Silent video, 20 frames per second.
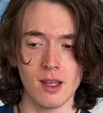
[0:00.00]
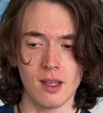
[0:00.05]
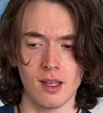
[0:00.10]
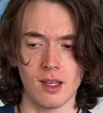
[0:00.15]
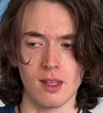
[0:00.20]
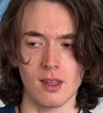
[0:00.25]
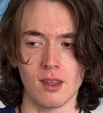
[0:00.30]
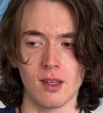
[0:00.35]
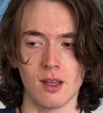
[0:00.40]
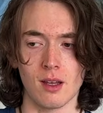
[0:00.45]

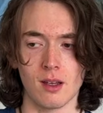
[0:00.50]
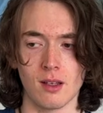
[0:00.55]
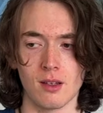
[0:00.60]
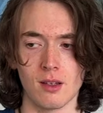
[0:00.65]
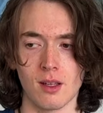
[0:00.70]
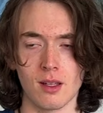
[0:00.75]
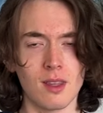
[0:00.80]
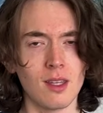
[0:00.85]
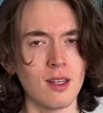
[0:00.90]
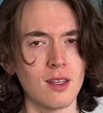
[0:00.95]
in on
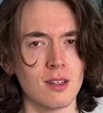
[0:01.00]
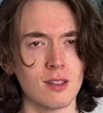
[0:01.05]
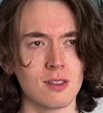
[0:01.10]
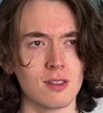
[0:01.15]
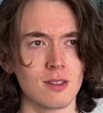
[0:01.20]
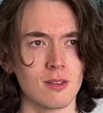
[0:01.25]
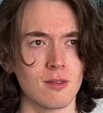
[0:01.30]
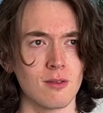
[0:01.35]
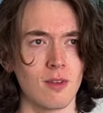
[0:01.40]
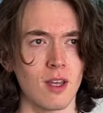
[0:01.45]
I think
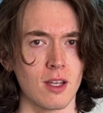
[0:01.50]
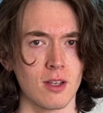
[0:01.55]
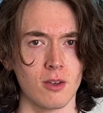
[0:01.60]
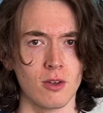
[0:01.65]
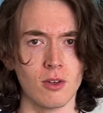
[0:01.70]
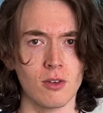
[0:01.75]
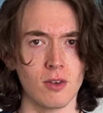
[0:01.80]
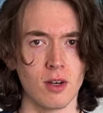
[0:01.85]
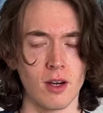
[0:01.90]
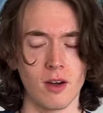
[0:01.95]
it's
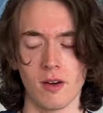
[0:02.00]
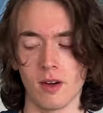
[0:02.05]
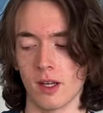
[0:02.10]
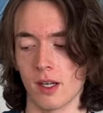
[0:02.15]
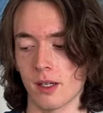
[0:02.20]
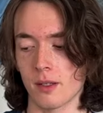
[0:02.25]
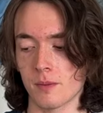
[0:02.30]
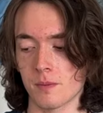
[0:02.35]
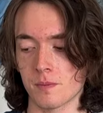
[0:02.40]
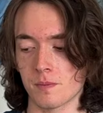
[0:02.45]
Vancouver
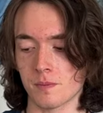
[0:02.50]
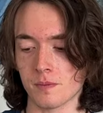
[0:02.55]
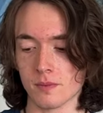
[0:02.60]
area.